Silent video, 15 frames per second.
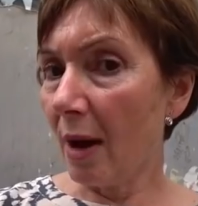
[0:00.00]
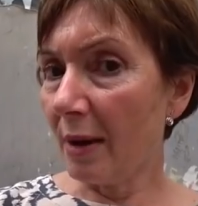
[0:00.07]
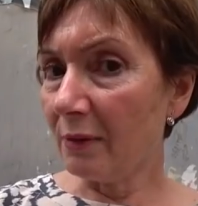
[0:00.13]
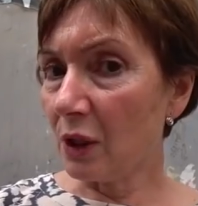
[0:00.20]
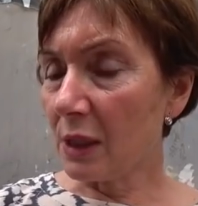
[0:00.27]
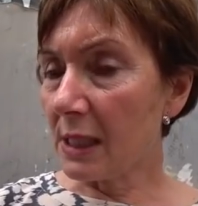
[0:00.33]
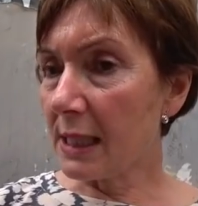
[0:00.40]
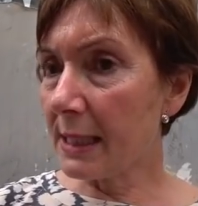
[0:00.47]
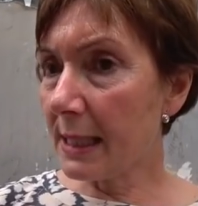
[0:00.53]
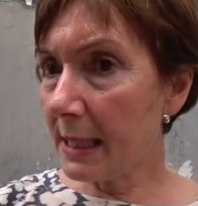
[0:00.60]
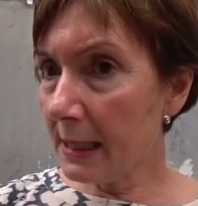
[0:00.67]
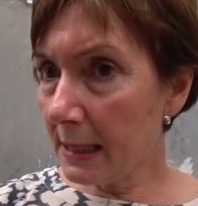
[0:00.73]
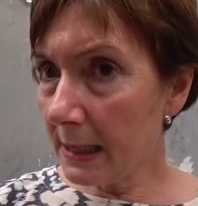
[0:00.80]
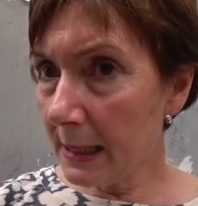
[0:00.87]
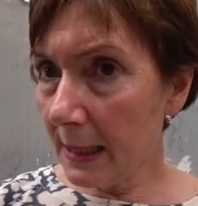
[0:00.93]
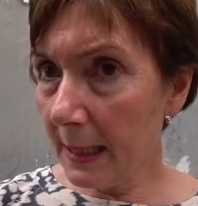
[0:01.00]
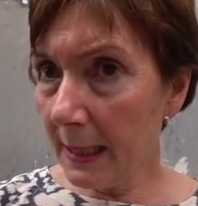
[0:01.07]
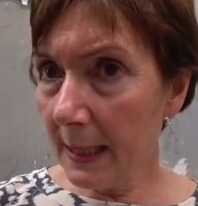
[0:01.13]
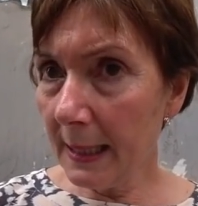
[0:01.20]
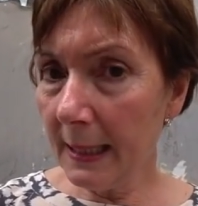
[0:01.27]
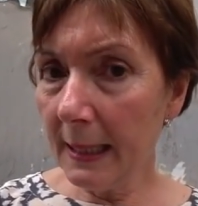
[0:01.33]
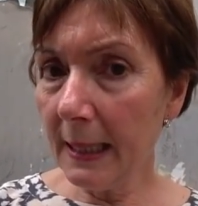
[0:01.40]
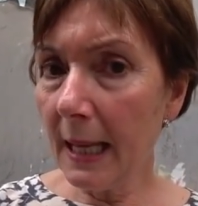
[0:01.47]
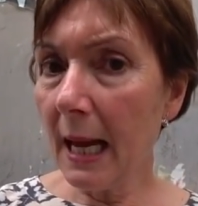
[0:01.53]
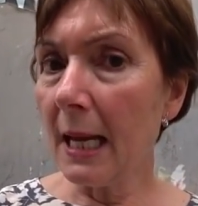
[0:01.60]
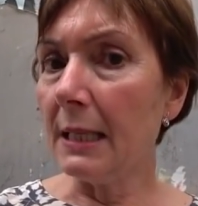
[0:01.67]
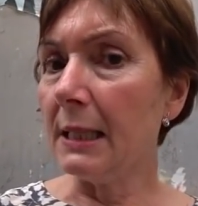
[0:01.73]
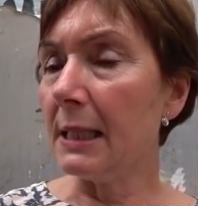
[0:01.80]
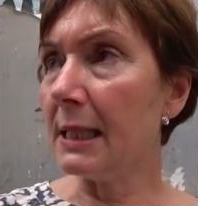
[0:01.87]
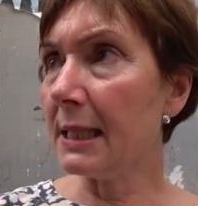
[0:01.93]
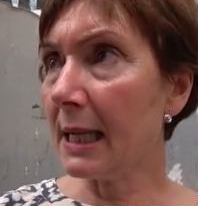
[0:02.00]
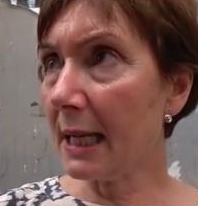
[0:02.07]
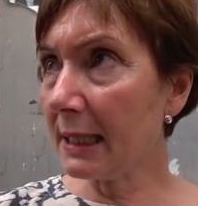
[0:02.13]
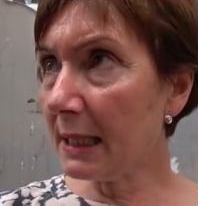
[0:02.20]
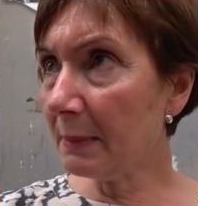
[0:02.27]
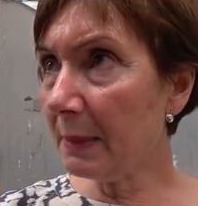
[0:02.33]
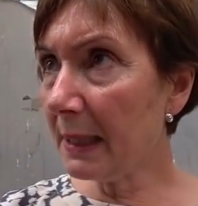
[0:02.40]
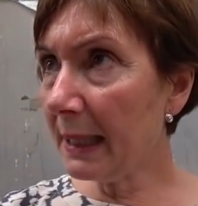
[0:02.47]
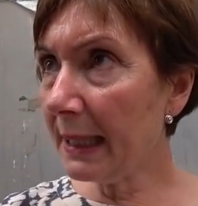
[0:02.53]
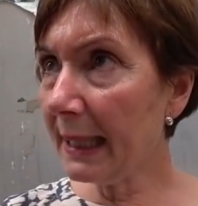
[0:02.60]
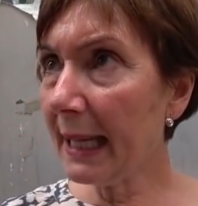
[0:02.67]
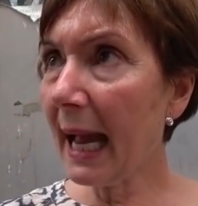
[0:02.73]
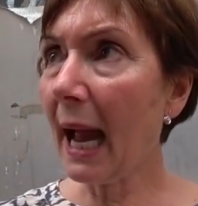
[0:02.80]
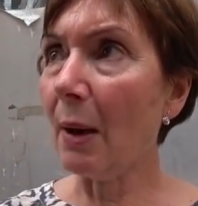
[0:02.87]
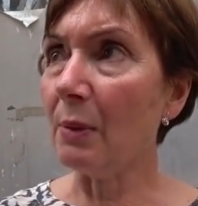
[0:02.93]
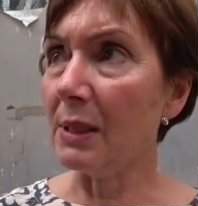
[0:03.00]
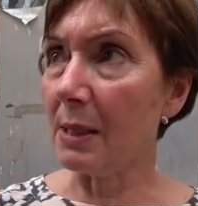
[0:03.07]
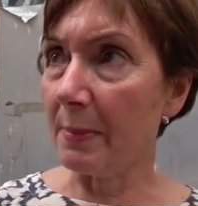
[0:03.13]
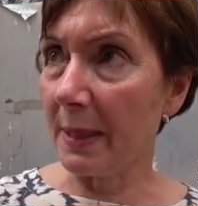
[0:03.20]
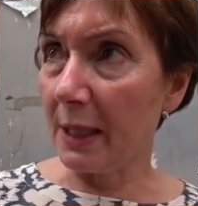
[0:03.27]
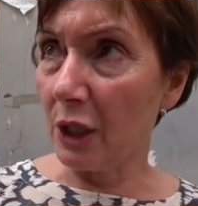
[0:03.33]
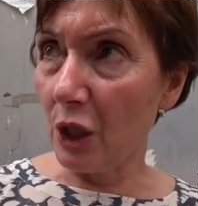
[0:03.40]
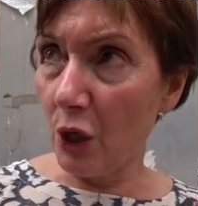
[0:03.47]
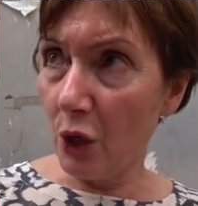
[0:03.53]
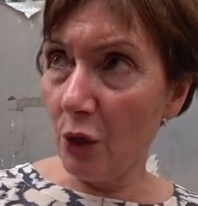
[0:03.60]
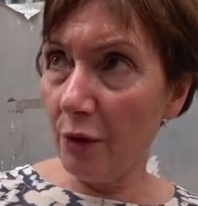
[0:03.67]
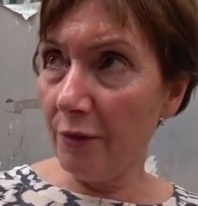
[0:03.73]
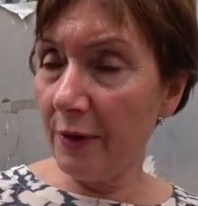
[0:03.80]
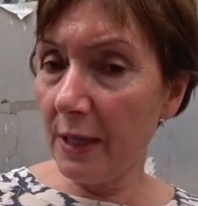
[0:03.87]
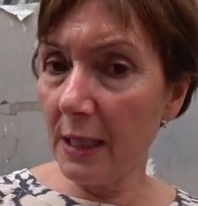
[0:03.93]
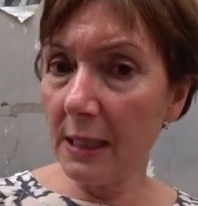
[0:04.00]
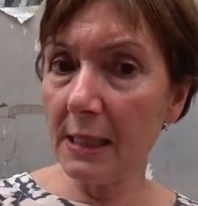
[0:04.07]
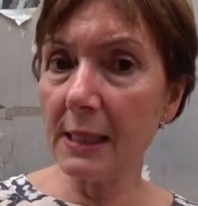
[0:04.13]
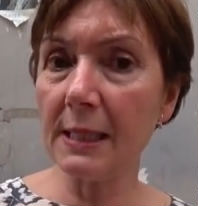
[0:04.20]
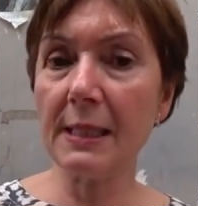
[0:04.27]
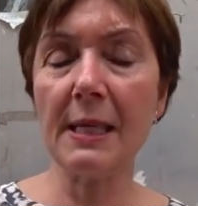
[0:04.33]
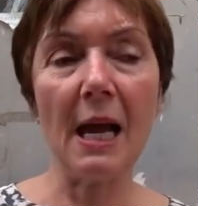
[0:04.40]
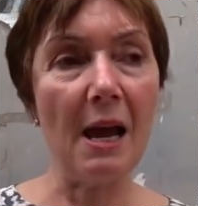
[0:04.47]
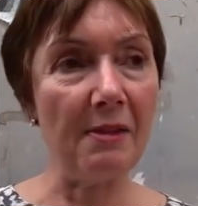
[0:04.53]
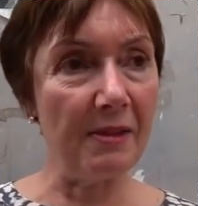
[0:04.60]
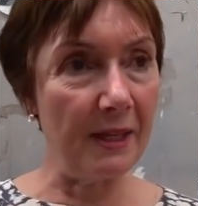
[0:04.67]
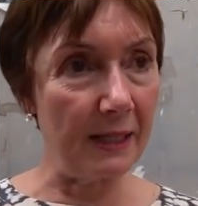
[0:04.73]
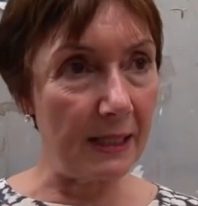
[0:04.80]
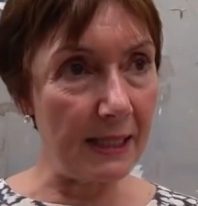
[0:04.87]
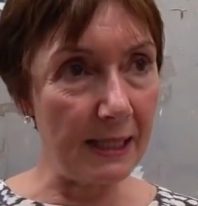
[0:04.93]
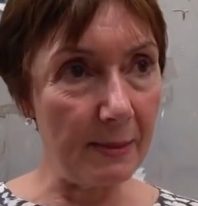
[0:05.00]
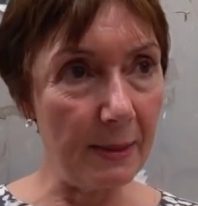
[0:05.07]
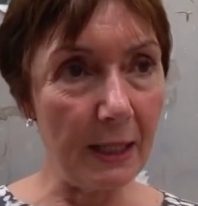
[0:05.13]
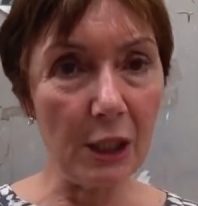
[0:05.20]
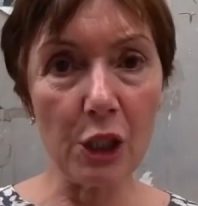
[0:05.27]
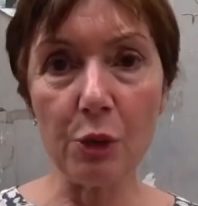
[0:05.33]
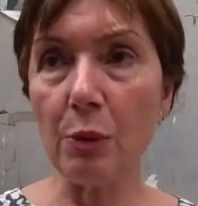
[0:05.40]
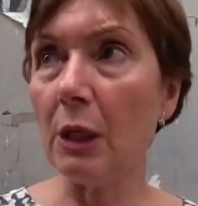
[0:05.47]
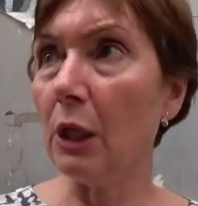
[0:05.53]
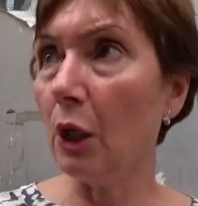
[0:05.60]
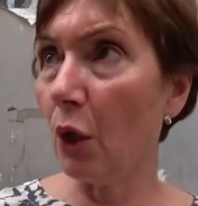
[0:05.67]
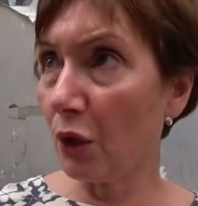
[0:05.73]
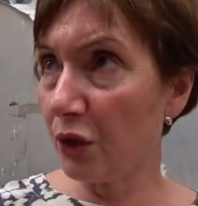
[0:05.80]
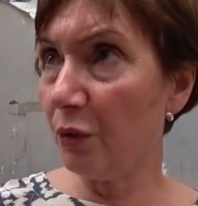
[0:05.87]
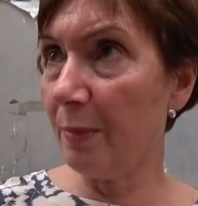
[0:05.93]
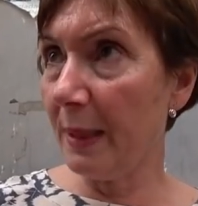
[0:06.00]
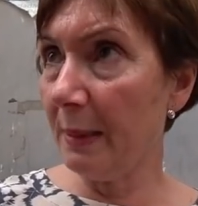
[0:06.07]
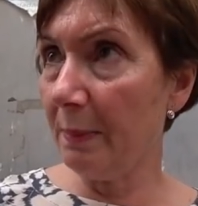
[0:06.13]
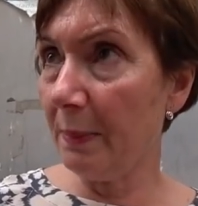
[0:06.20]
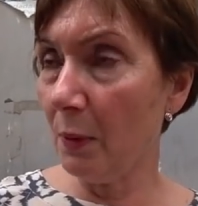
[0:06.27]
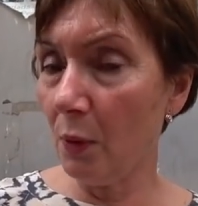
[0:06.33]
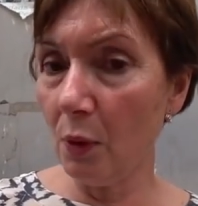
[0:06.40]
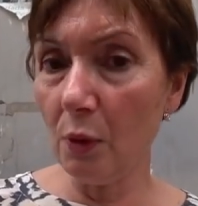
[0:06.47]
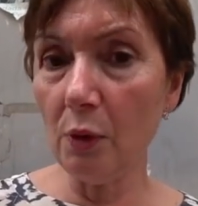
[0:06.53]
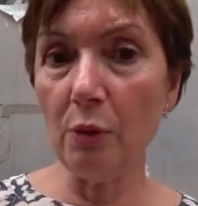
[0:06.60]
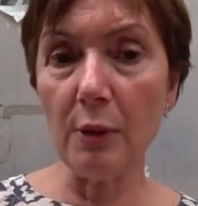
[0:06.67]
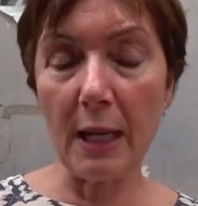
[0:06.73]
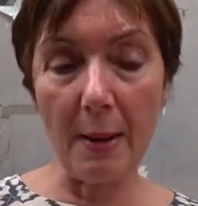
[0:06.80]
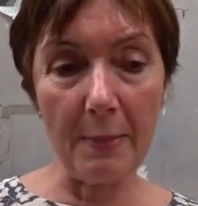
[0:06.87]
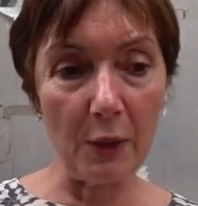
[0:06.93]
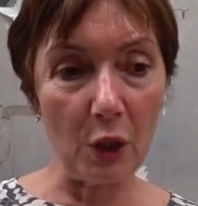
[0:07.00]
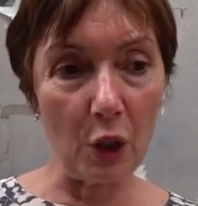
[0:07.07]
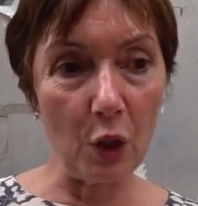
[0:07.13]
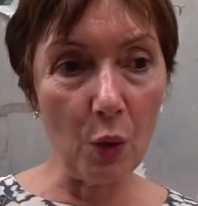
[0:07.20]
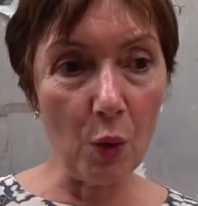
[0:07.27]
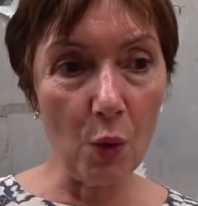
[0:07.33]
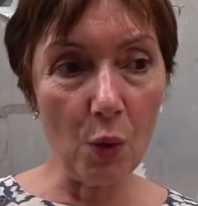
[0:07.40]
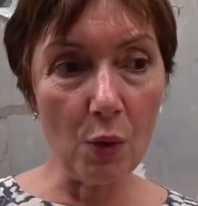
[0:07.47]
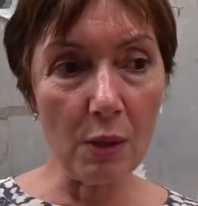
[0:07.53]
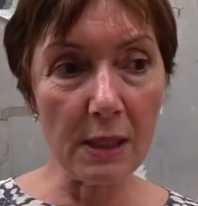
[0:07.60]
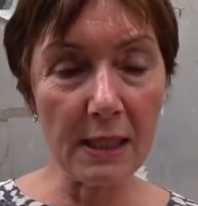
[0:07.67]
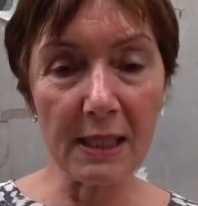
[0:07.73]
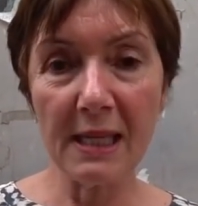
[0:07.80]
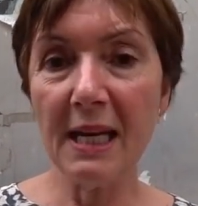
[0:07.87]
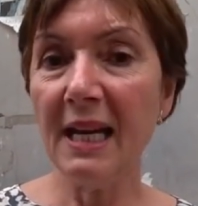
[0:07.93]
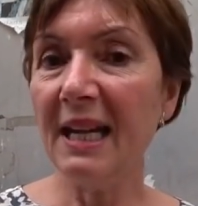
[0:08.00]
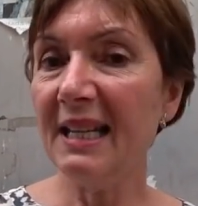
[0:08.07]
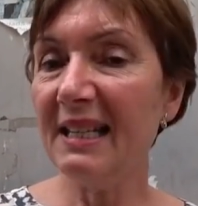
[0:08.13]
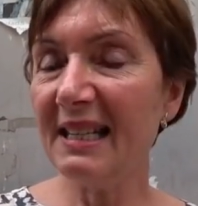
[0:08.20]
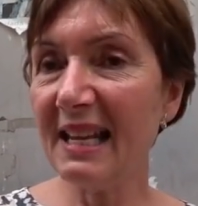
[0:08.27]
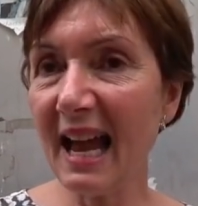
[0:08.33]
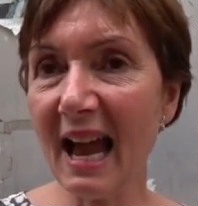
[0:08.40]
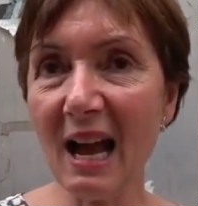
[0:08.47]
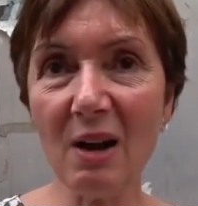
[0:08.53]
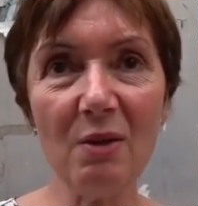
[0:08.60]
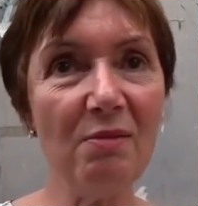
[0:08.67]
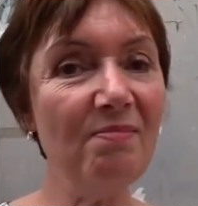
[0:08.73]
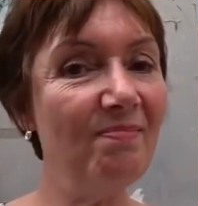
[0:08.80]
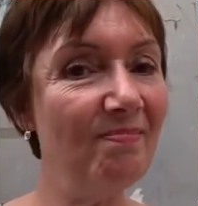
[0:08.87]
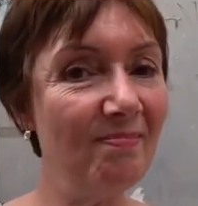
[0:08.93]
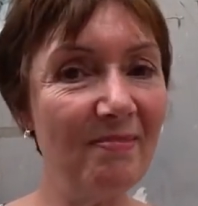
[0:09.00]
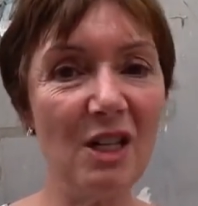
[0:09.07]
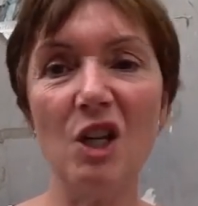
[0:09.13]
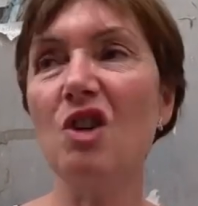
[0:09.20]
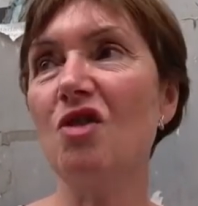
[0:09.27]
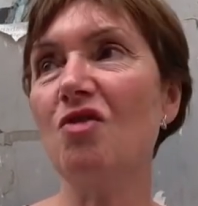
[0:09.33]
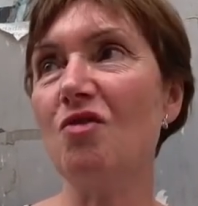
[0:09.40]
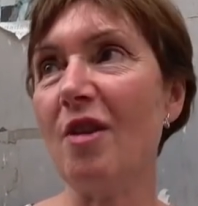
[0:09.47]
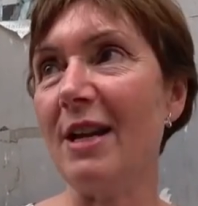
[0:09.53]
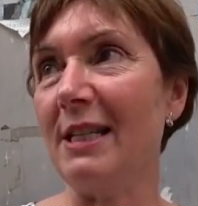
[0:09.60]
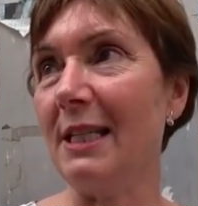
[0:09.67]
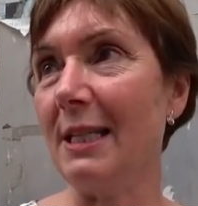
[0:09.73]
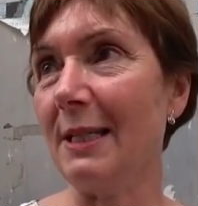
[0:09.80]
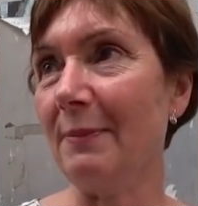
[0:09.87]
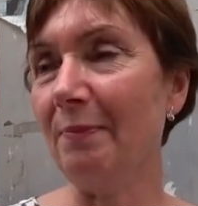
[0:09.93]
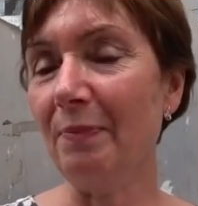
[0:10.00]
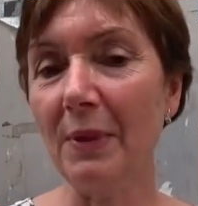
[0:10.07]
arrived on Sunday, understandably, I was a bit nervous. I think similar to a lot of people who come on the course. Now, great